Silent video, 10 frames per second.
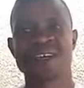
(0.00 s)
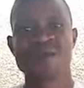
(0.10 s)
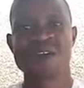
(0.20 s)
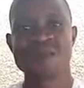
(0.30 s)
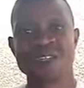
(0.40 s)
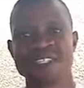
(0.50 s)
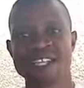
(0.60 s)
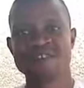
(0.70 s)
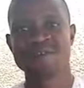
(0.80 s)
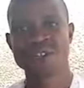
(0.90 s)
When we
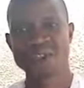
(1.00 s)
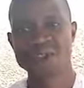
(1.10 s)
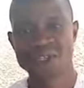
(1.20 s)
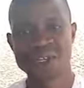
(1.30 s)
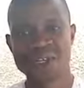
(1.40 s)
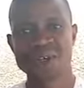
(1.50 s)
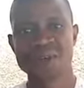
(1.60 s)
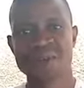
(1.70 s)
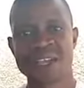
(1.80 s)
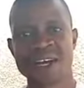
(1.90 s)
say Voduno,
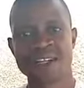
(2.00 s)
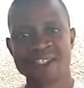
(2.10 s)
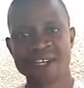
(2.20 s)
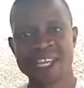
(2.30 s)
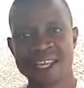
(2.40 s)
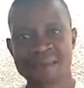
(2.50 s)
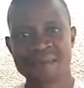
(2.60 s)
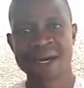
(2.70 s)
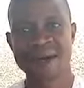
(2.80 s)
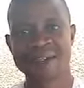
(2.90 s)
we are talking
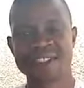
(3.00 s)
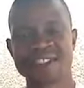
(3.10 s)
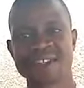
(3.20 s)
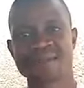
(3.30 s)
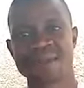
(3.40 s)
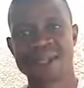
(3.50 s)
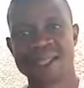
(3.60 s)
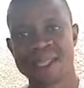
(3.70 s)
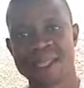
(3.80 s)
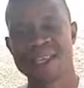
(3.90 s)
about
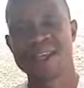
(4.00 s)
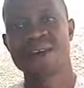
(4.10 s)
somebody